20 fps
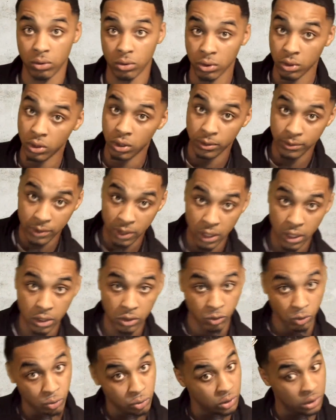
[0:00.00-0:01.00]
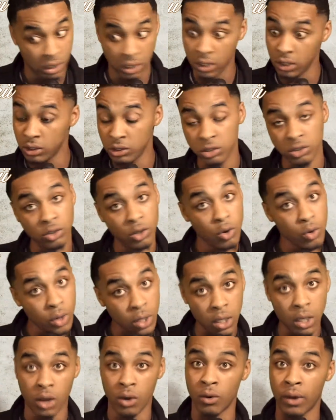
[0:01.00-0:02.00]
You know what I'm saying? Drewzkii in the
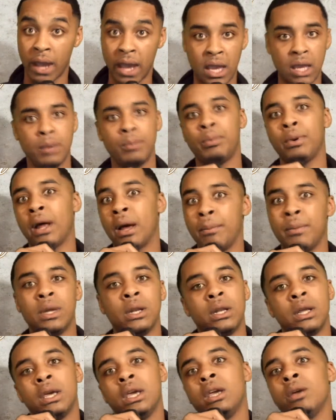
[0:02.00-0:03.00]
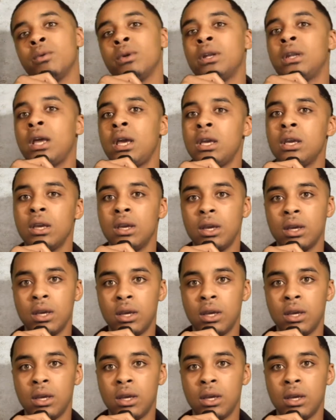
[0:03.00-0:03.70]
studio. I ain't. I'm in there every day.